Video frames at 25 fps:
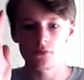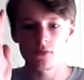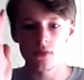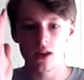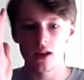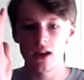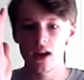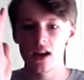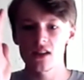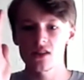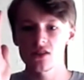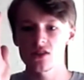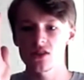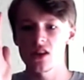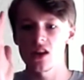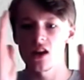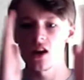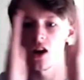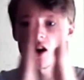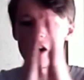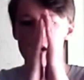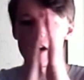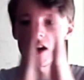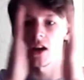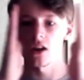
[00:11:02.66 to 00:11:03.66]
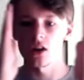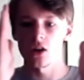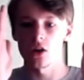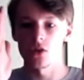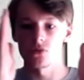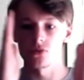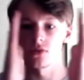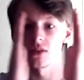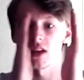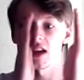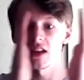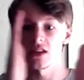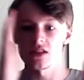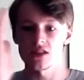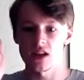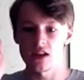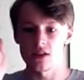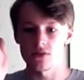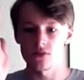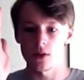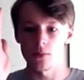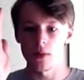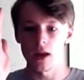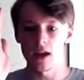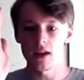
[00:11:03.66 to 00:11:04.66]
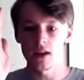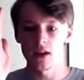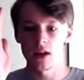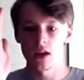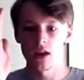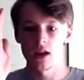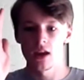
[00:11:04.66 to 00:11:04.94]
That's the area of nice tea for me.